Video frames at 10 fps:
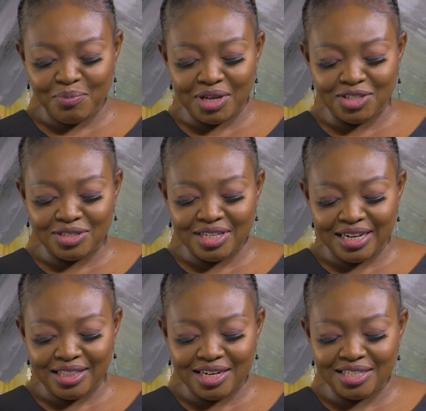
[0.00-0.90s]
back to the
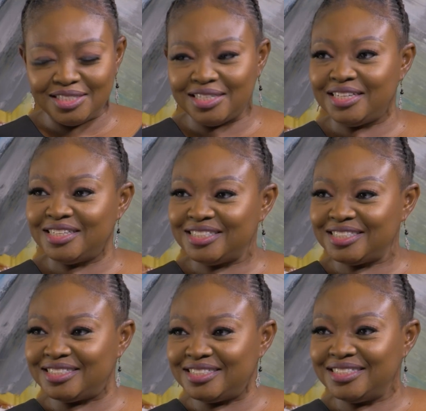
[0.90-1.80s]
Netherlands, I needed
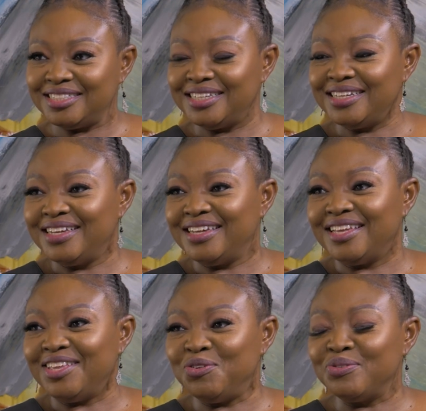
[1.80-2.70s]
to
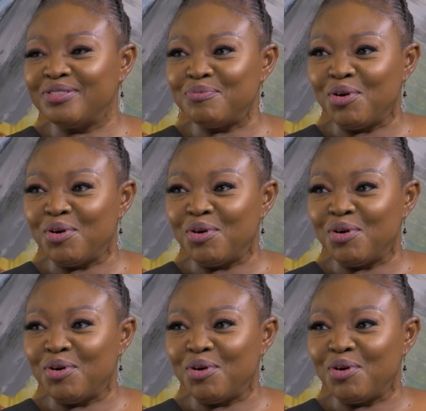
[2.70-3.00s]
use the